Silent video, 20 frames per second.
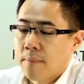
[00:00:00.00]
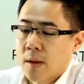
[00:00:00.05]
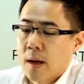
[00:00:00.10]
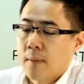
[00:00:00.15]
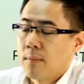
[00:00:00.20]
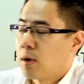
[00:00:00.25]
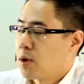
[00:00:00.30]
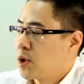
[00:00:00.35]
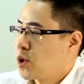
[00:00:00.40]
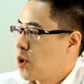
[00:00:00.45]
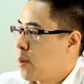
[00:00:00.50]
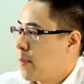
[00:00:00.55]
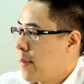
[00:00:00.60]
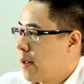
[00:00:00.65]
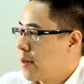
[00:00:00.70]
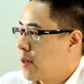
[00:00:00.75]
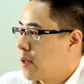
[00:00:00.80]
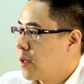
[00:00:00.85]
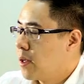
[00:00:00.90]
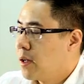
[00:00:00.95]
I'm not sure
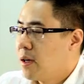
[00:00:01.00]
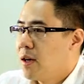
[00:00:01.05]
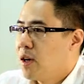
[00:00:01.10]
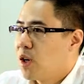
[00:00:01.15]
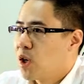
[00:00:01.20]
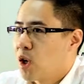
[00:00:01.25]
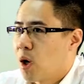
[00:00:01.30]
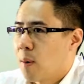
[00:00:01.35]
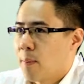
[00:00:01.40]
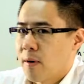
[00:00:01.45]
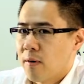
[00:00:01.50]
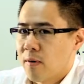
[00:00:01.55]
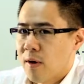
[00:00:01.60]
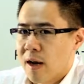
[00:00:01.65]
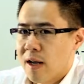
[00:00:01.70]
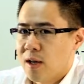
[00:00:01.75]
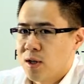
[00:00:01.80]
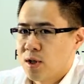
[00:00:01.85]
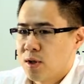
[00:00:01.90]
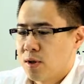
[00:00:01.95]
about the
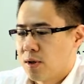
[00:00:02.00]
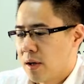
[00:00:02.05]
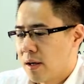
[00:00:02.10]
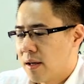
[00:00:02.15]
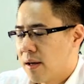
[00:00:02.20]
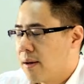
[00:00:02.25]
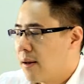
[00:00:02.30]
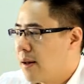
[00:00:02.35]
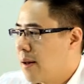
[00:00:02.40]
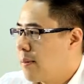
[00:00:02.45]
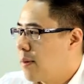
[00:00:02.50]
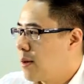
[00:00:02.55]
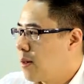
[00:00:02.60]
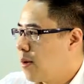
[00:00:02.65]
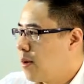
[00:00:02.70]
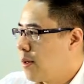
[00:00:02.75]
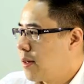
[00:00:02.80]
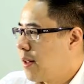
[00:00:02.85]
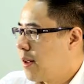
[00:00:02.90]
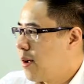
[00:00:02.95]
copyright issues, so I didn't
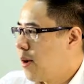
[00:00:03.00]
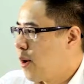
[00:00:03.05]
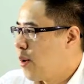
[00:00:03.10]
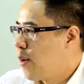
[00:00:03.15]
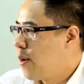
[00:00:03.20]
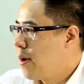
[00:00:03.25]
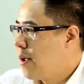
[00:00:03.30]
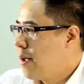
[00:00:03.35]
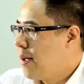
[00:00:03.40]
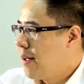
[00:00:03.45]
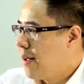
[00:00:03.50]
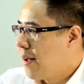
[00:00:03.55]
include the whole